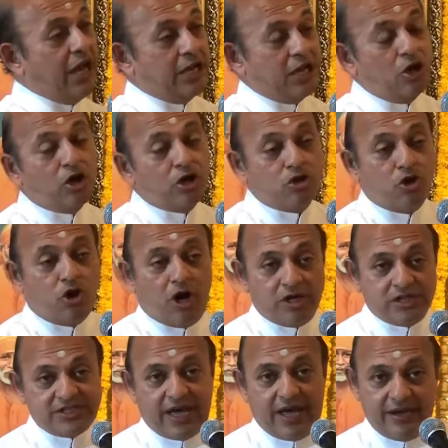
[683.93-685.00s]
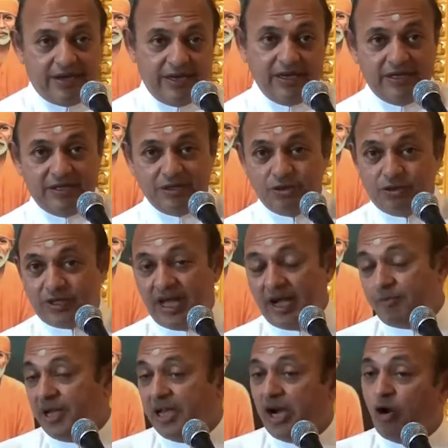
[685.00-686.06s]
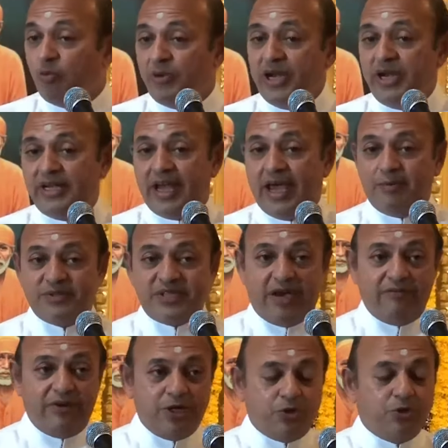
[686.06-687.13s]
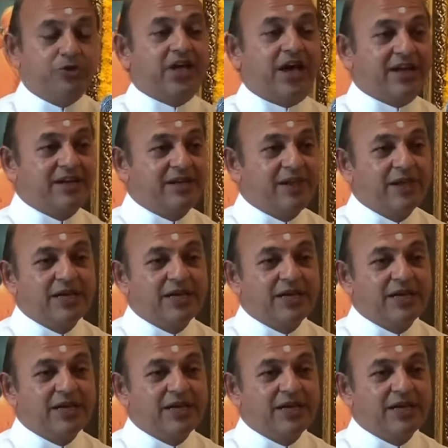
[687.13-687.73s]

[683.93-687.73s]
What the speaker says: I cannot go on chanting. You tell me how many times I will do that.